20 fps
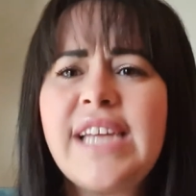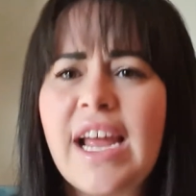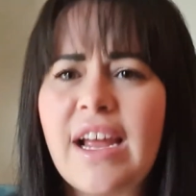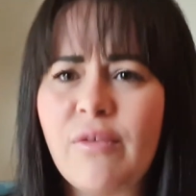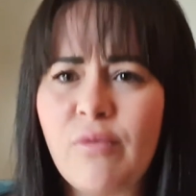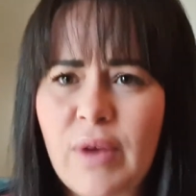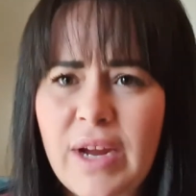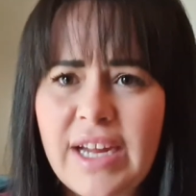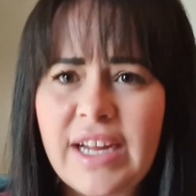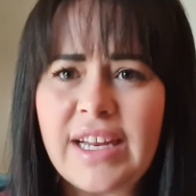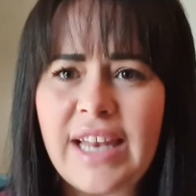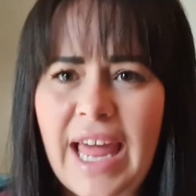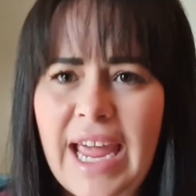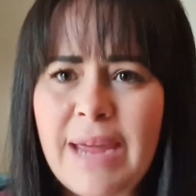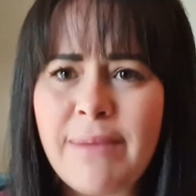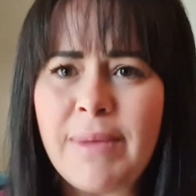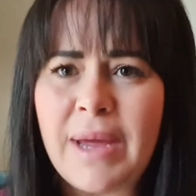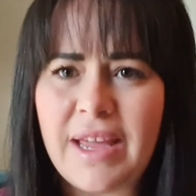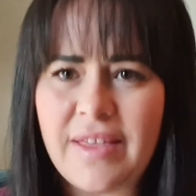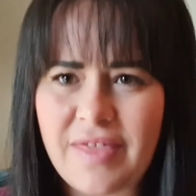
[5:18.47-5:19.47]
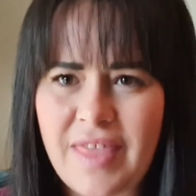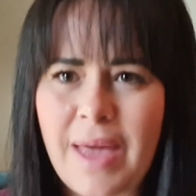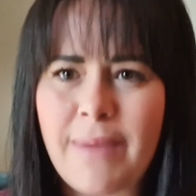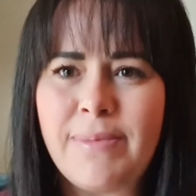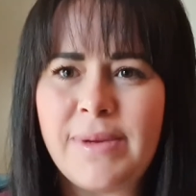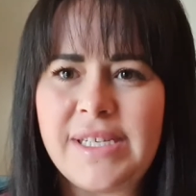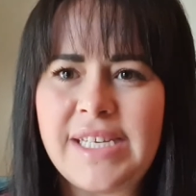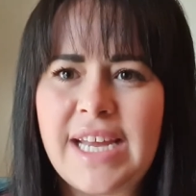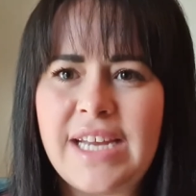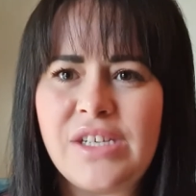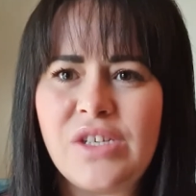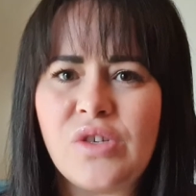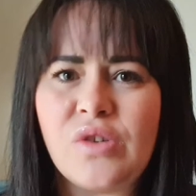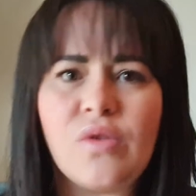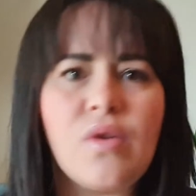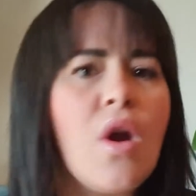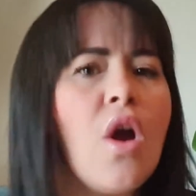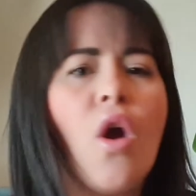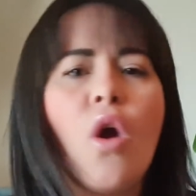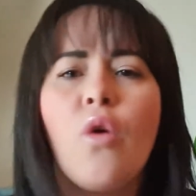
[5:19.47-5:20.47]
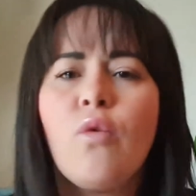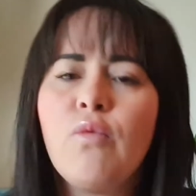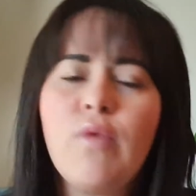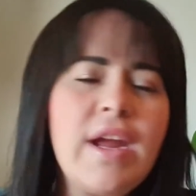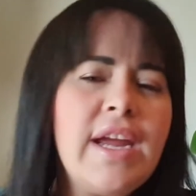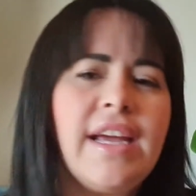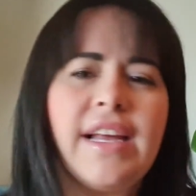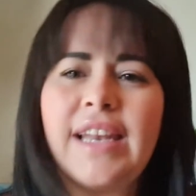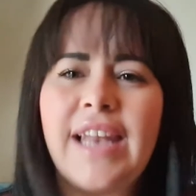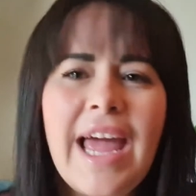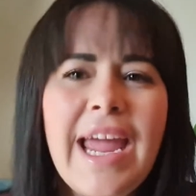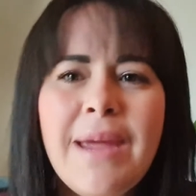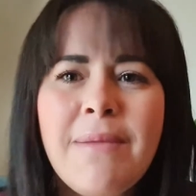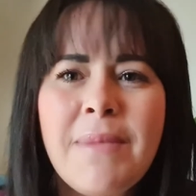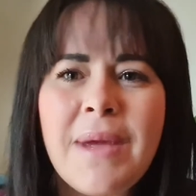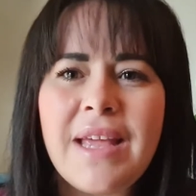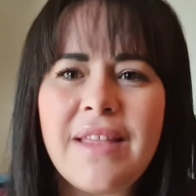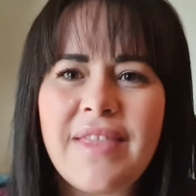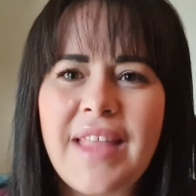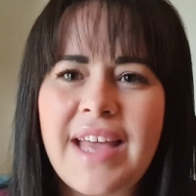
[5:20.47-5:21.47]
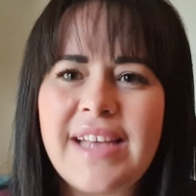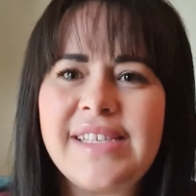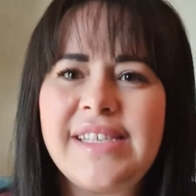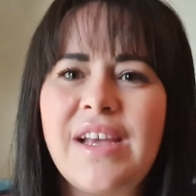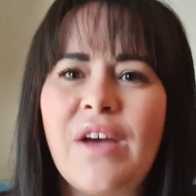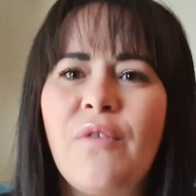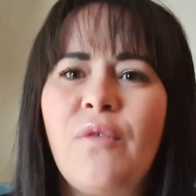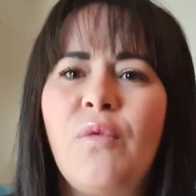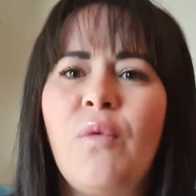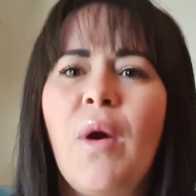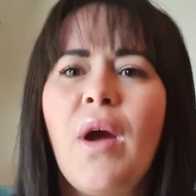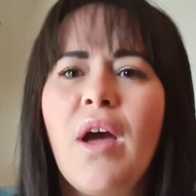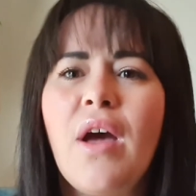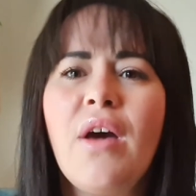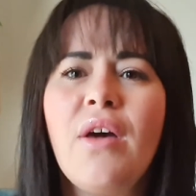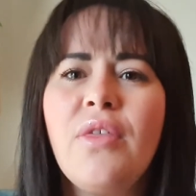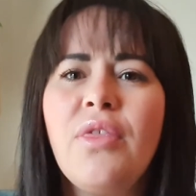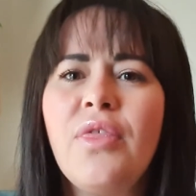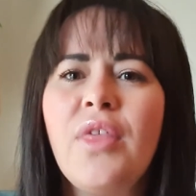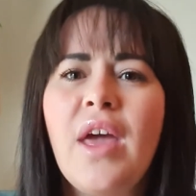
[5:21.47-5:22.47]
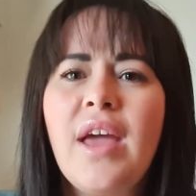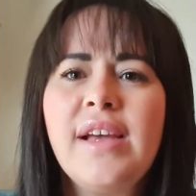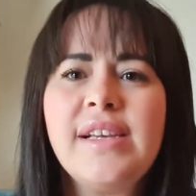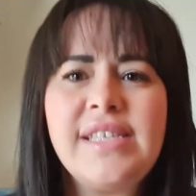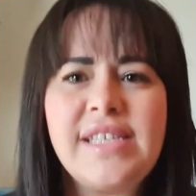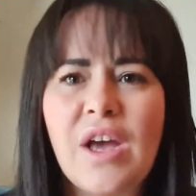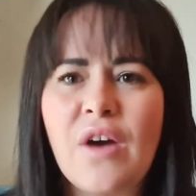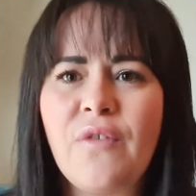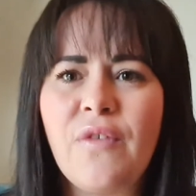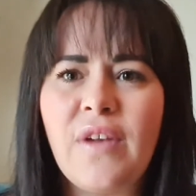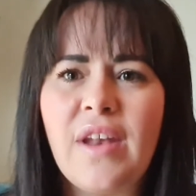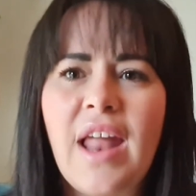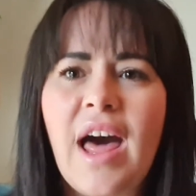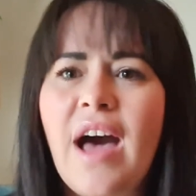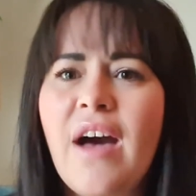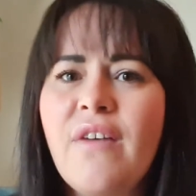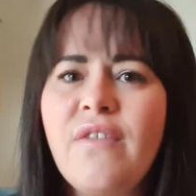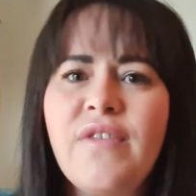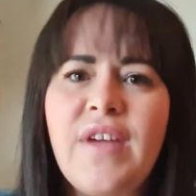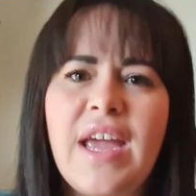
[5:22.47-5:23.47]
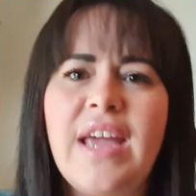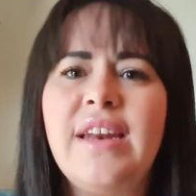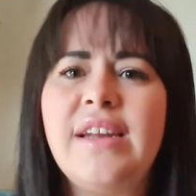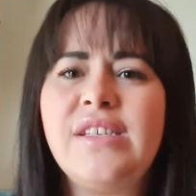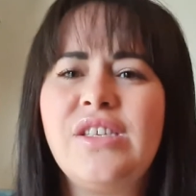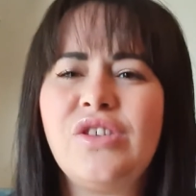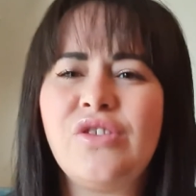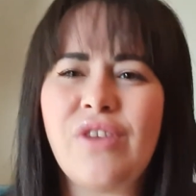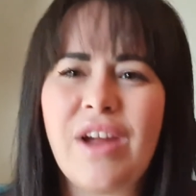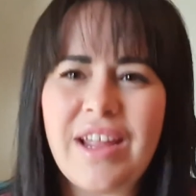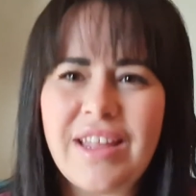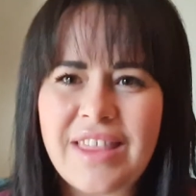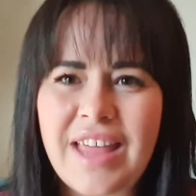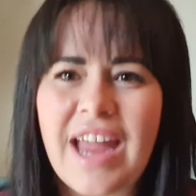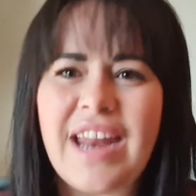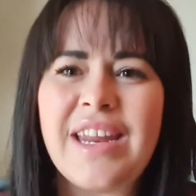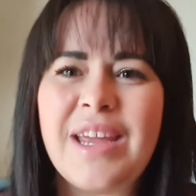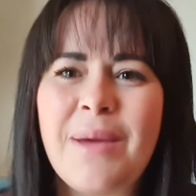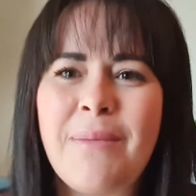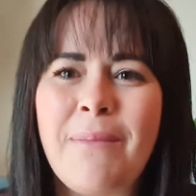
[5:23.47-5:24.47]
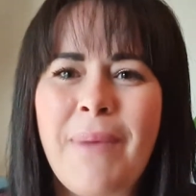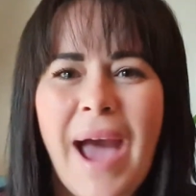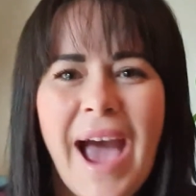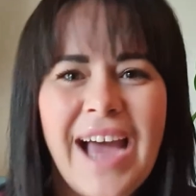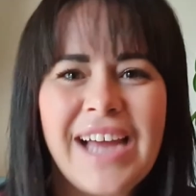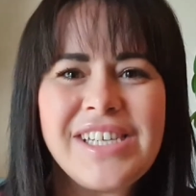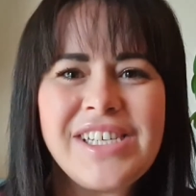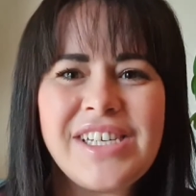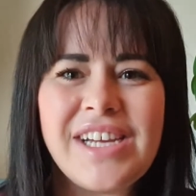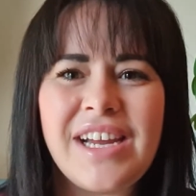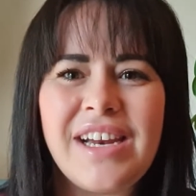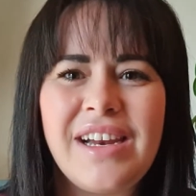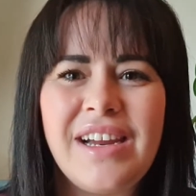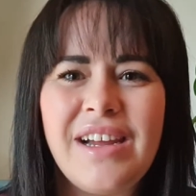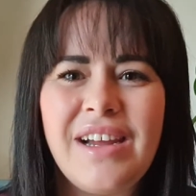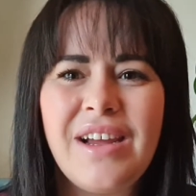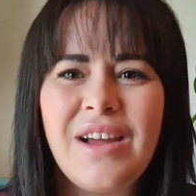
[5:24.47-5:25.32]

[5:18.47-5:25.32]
reclaiming their potential, reclaiming their self-worth, self-love, inner strength, and compassion.